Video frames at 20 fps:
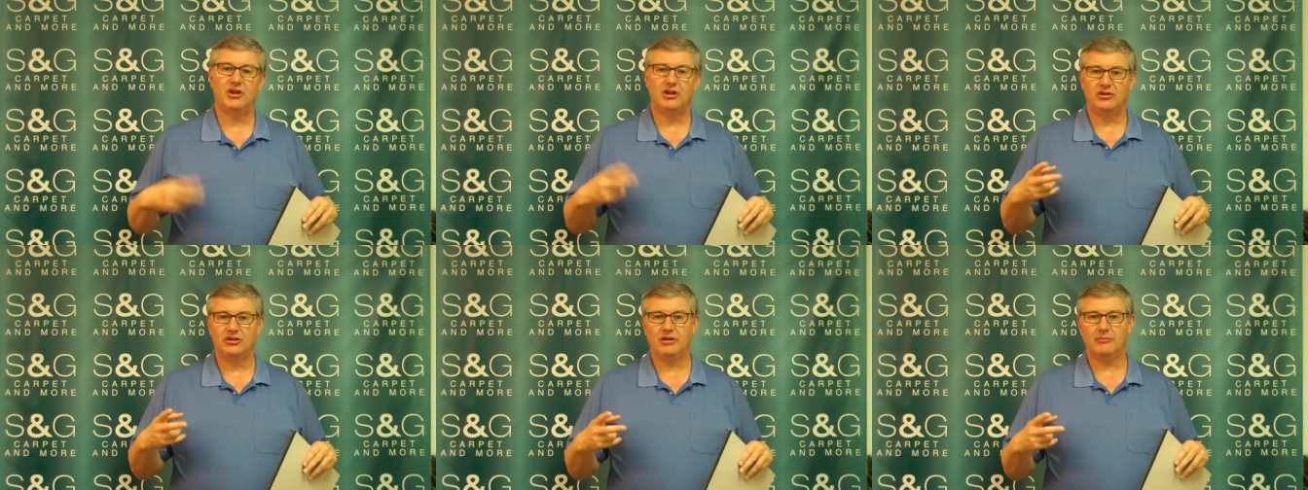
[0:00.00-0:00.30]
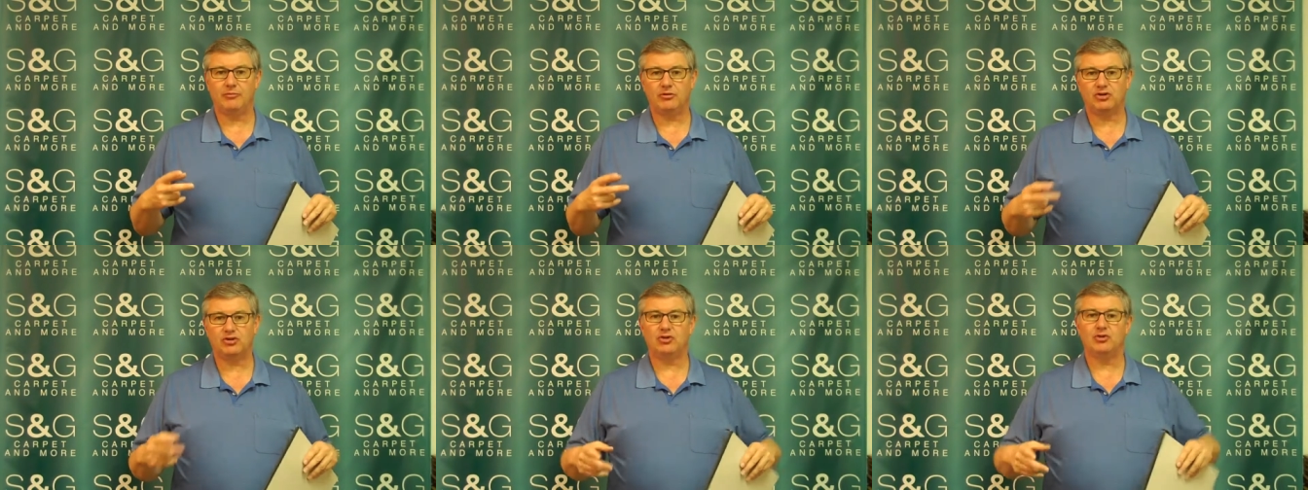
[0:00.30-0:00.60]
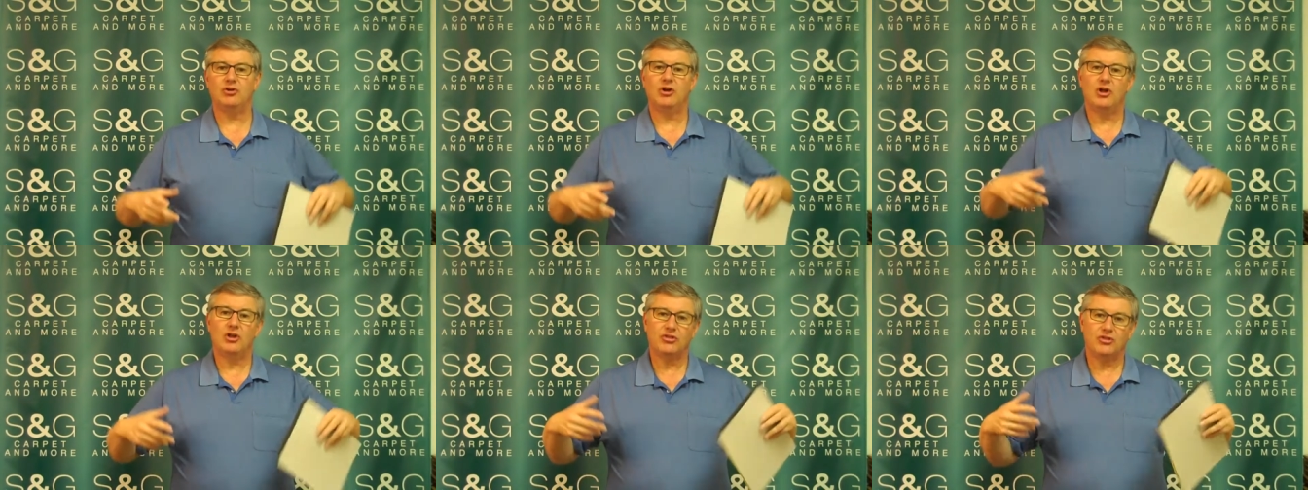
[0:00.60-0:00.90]
Number
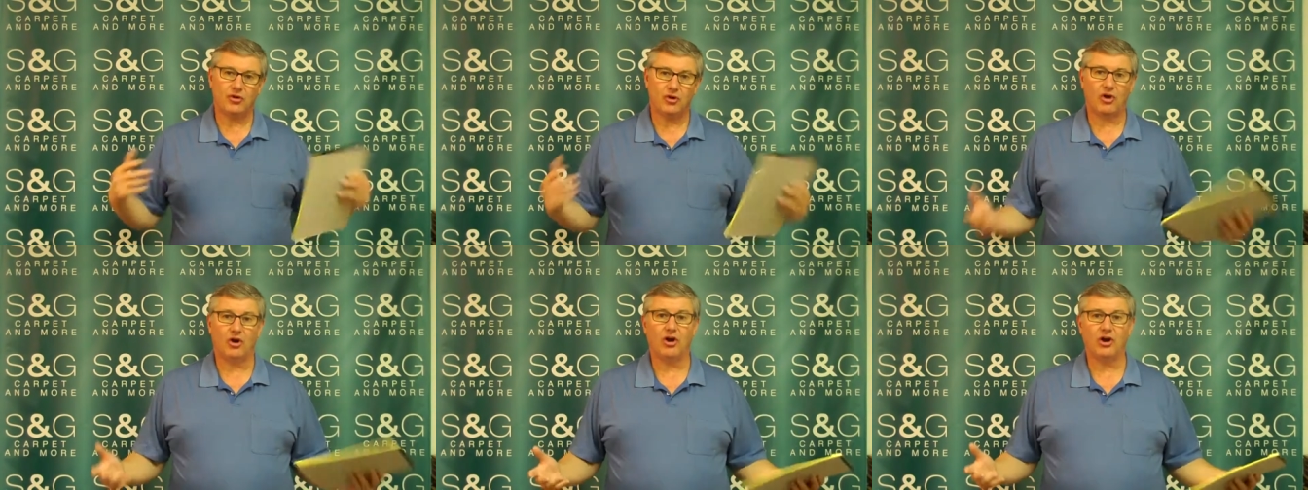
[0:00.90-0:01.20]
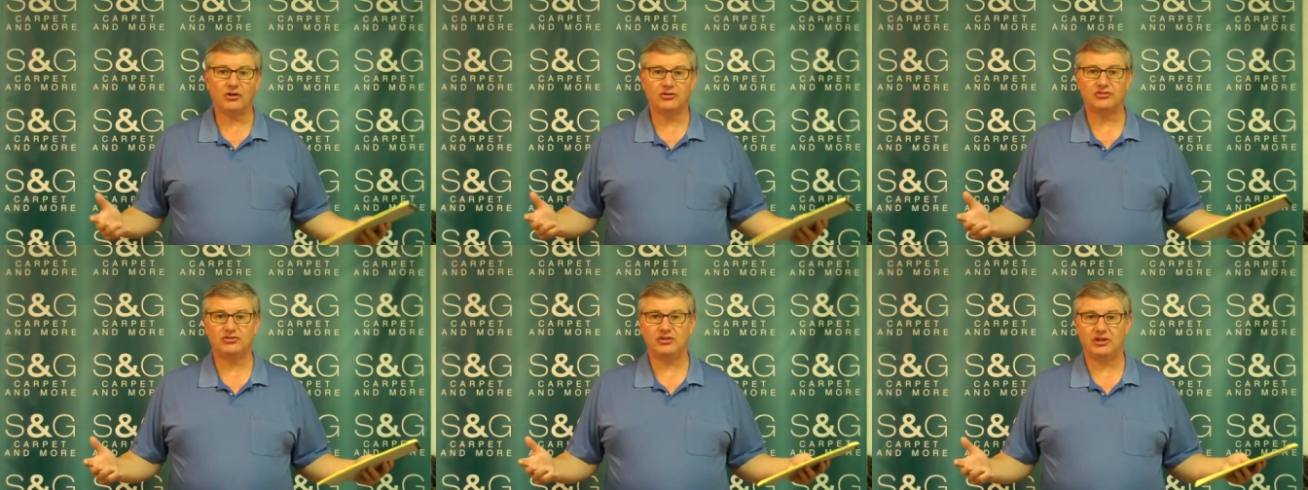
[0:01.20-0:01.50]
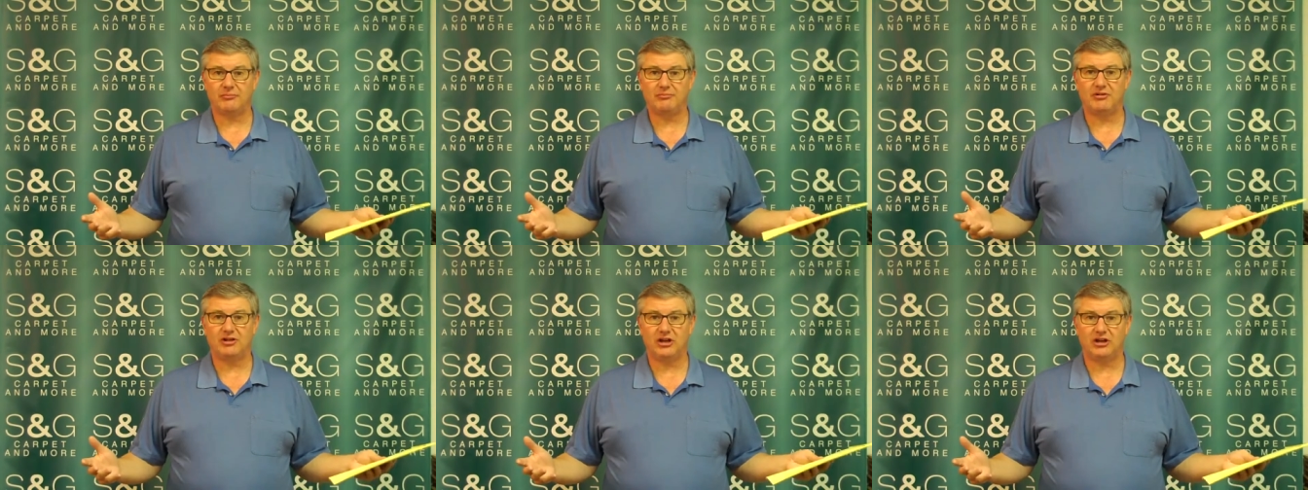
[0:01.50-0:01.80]
2, there are
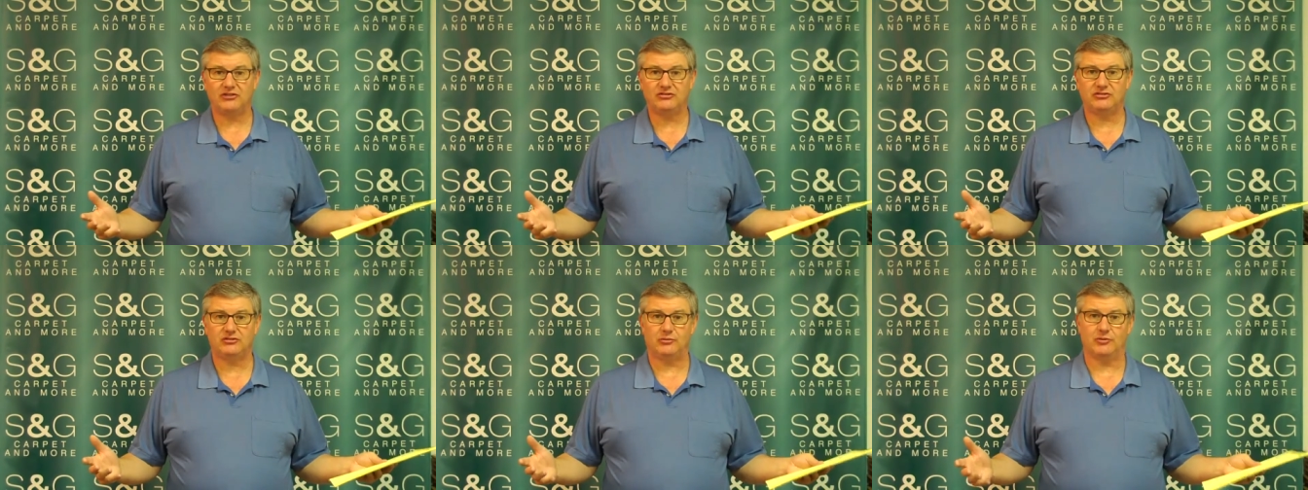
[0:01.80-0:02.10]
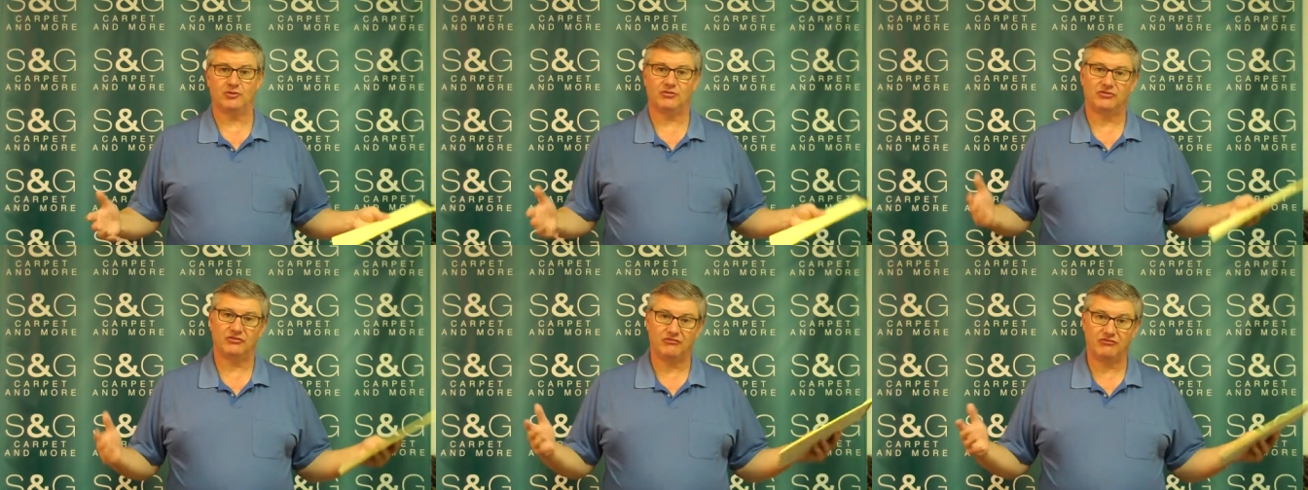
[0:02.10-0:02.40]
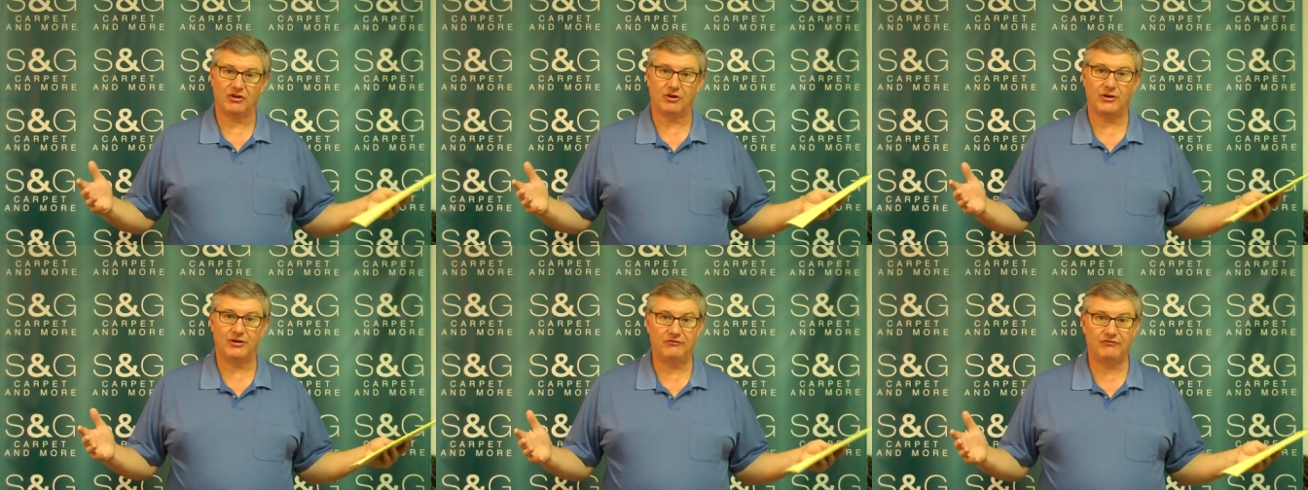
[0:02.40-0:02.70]
some customers,
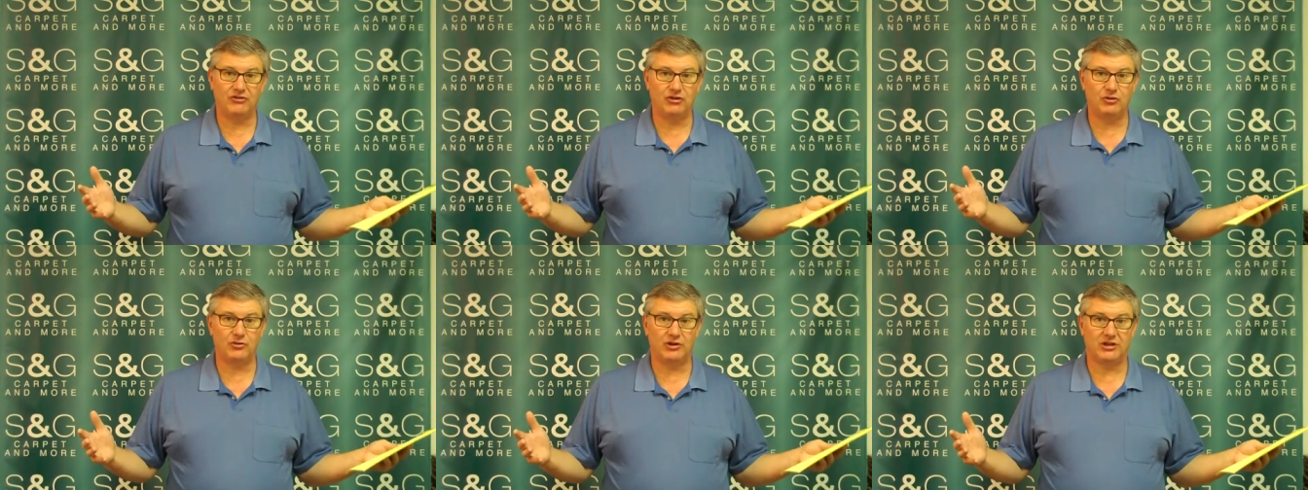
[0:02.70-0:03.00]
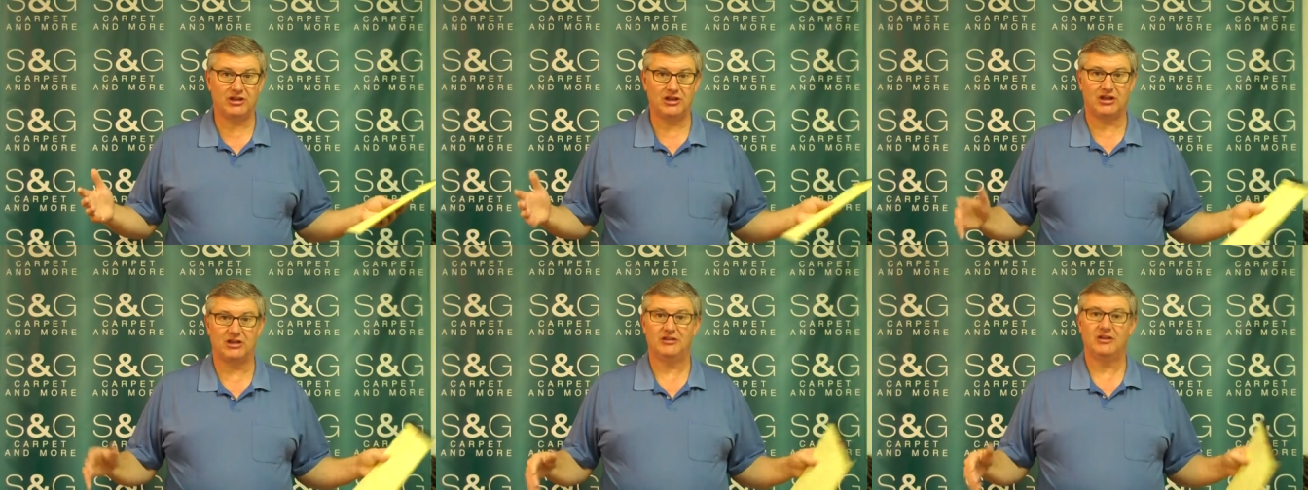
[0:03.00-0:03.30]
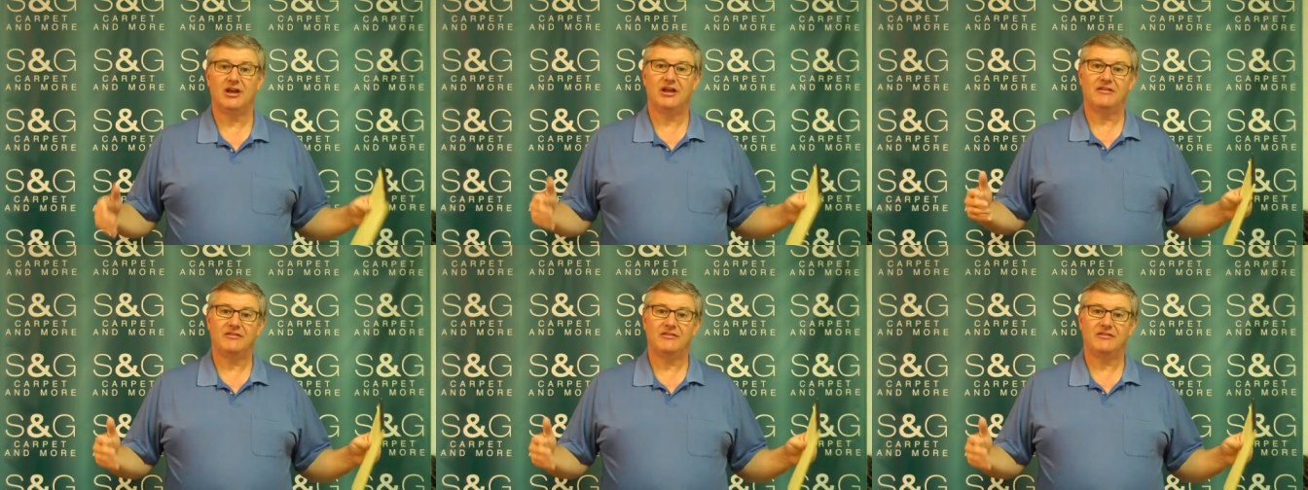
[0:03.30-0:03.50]
very few again,